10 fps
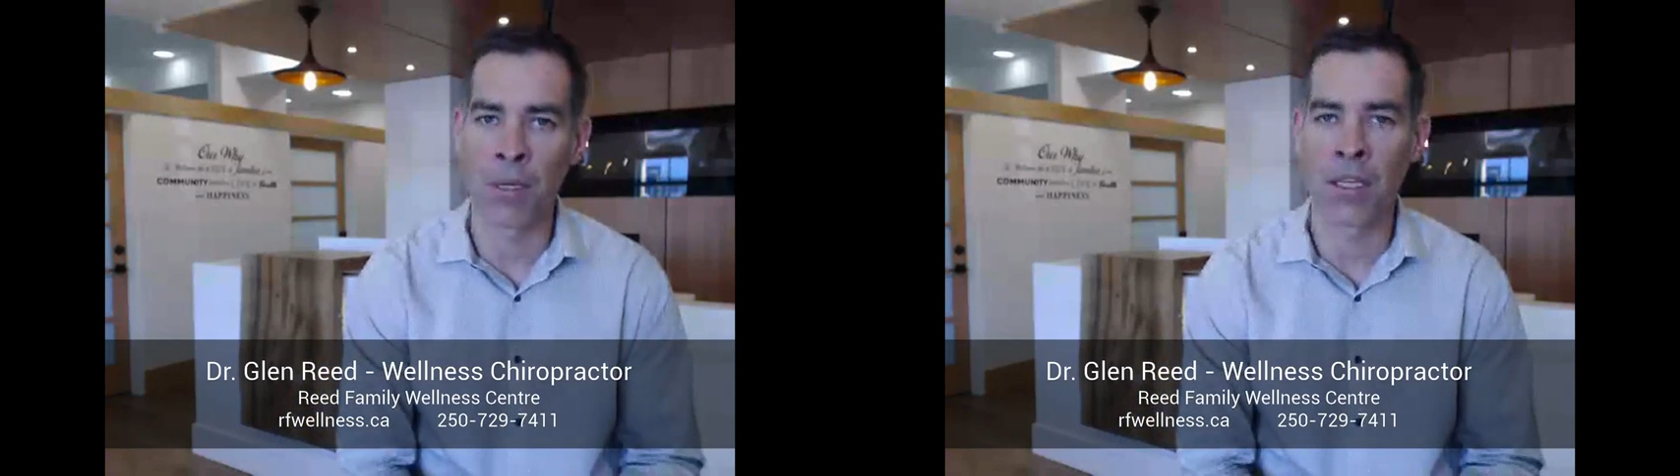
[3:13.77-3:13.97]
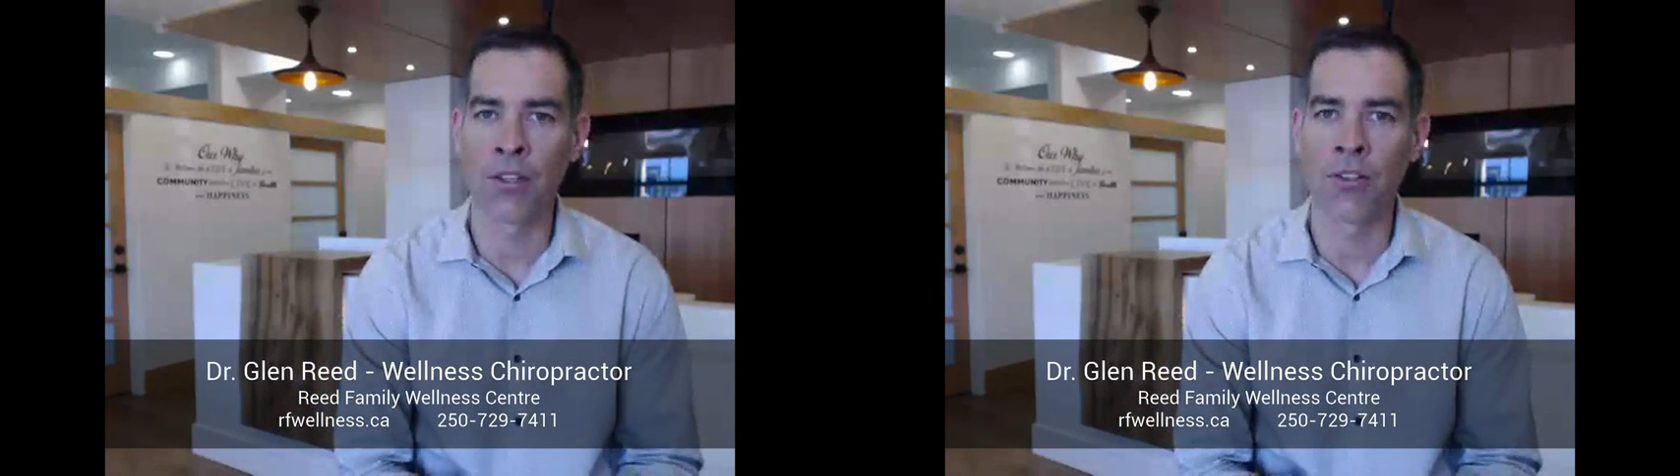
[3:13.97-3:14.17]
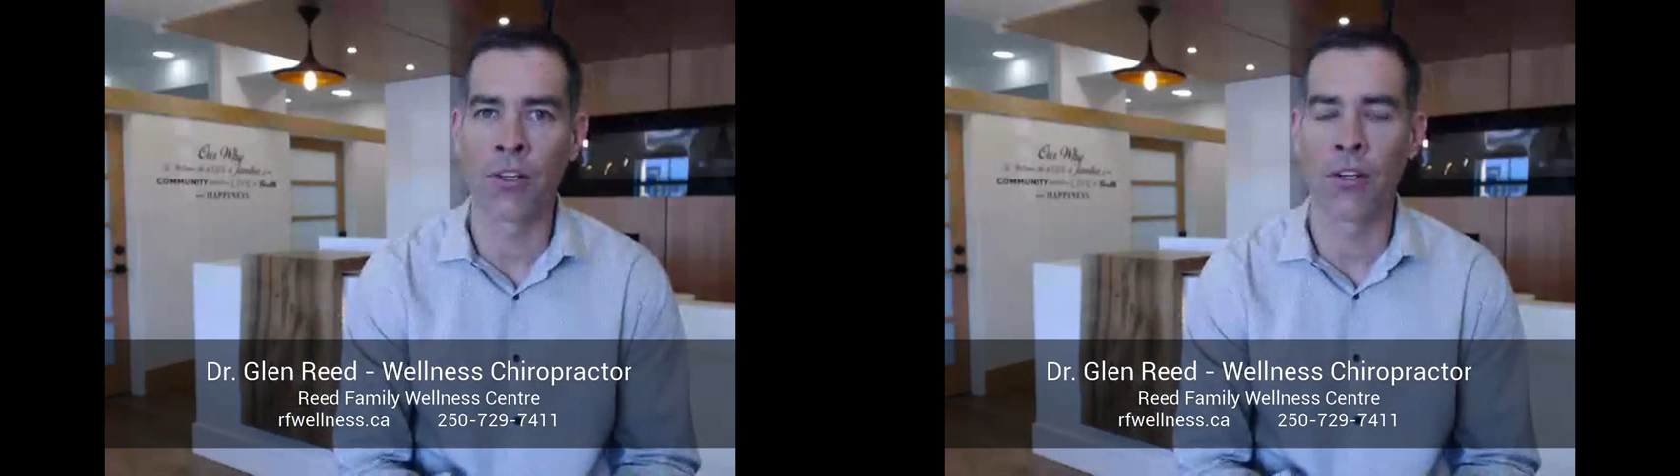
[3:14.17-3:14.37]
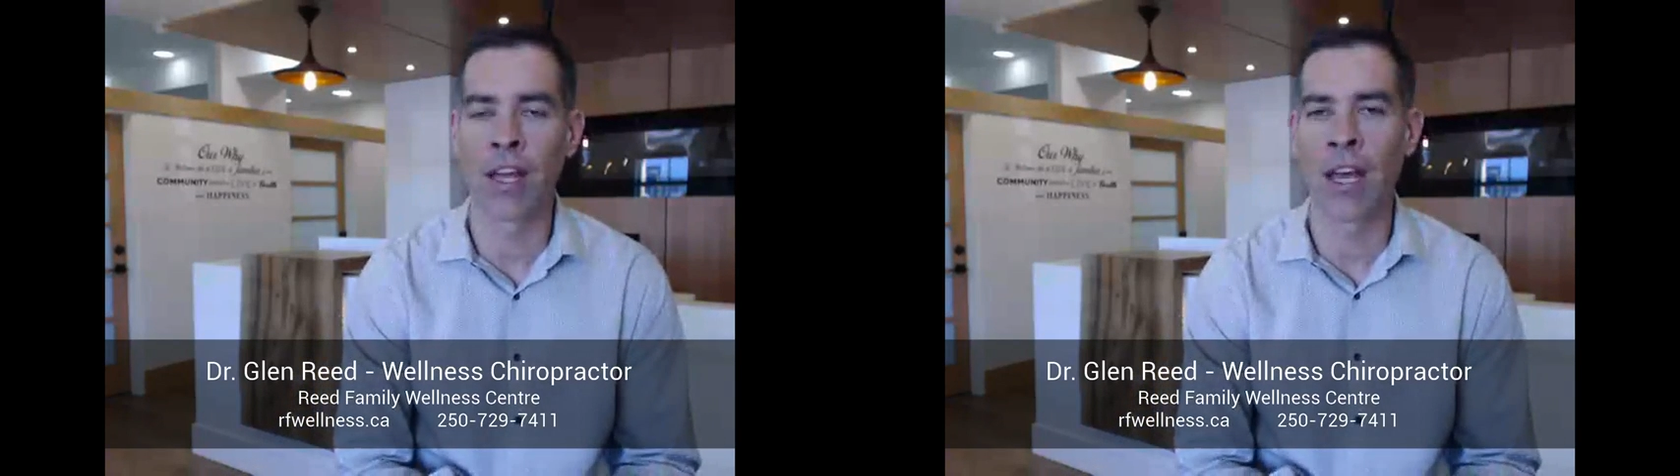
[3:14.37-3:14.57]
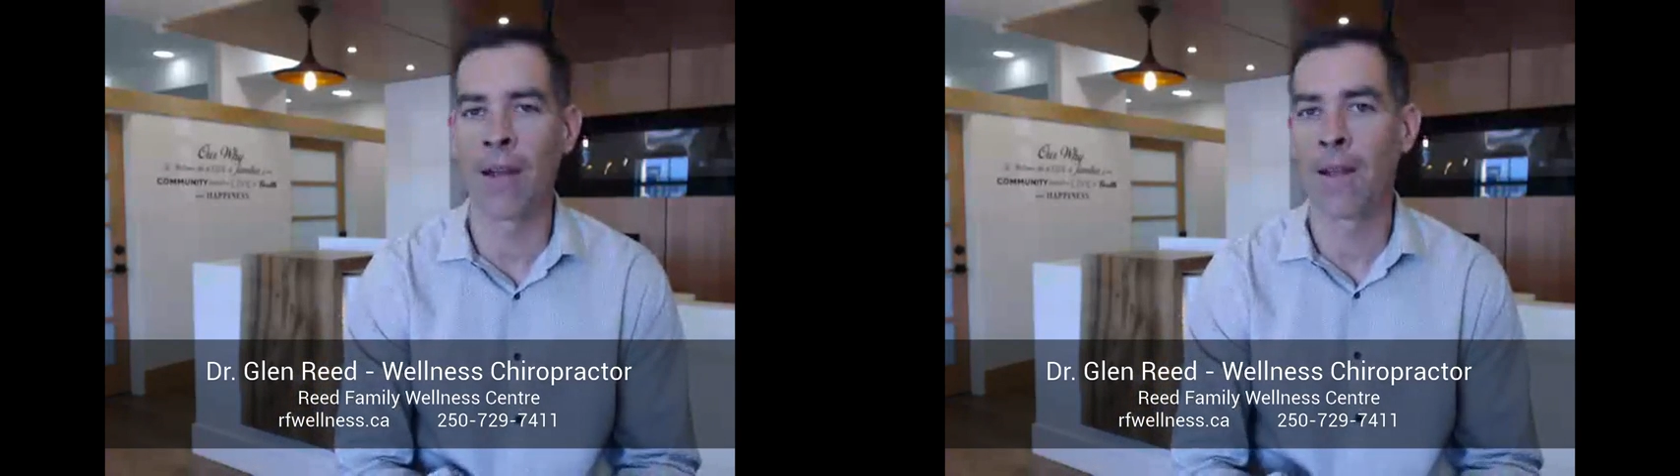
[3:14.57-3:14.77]
making sure
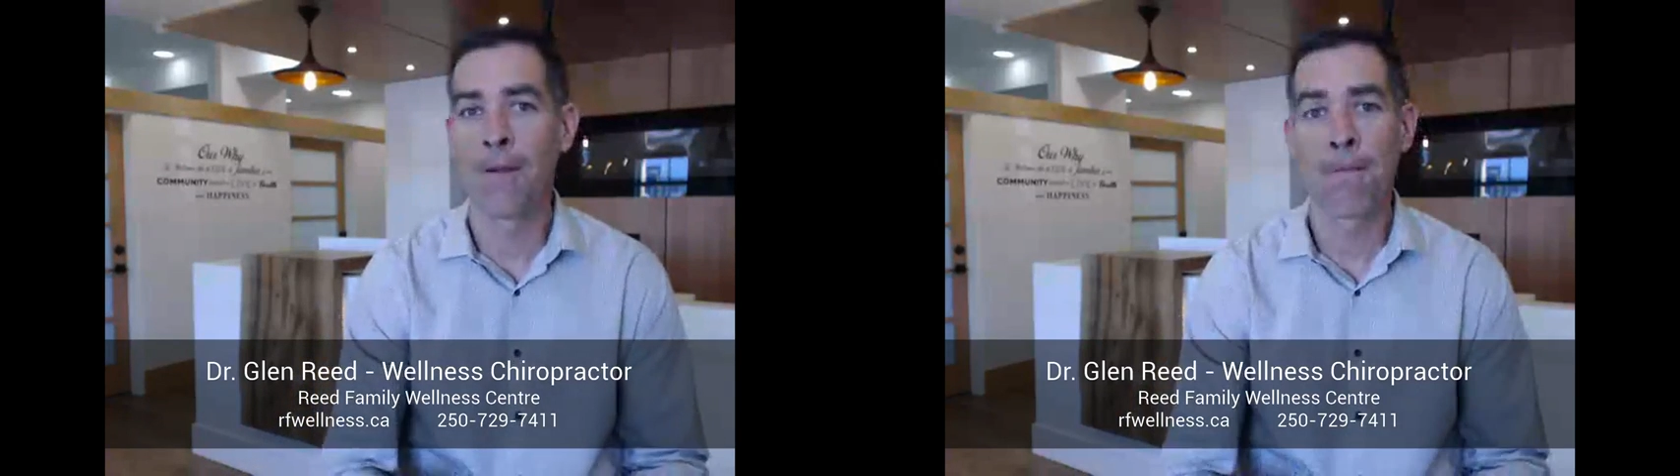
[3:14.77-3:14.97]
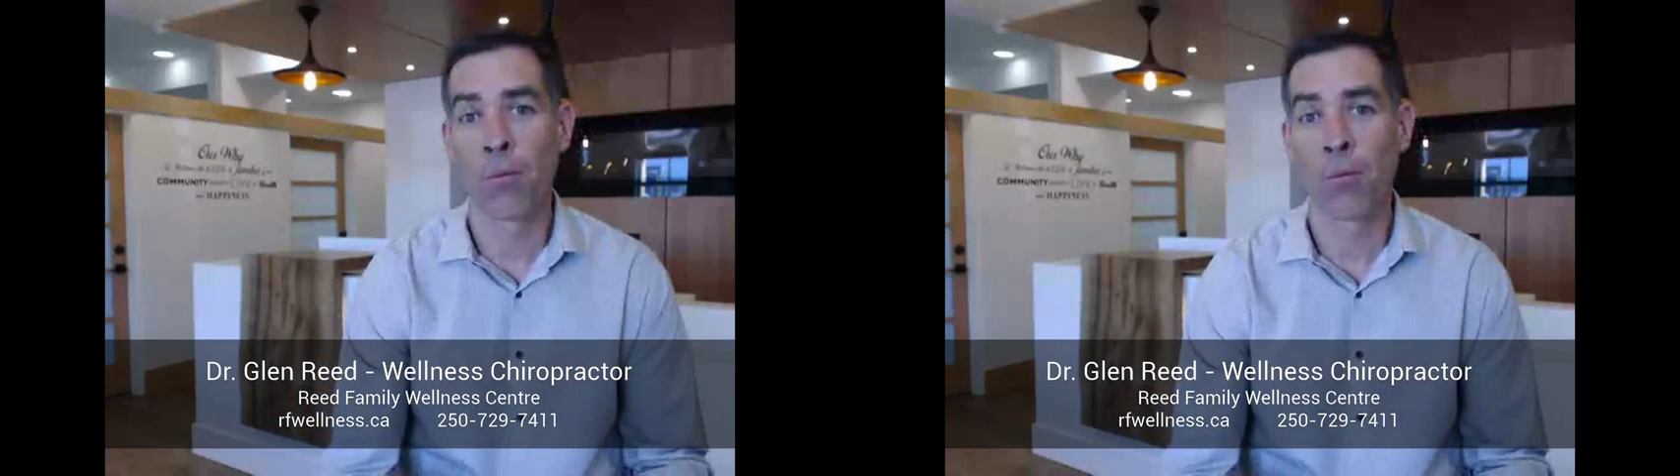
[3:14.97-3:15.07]
that